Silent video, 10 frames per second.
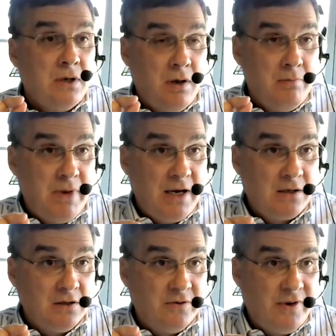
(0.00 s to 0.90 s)
a
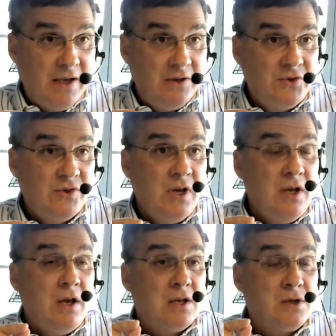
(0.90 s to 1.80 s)
medical device
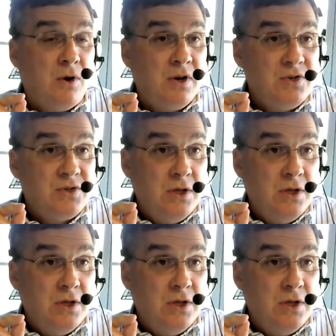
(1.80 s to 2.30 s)
as long as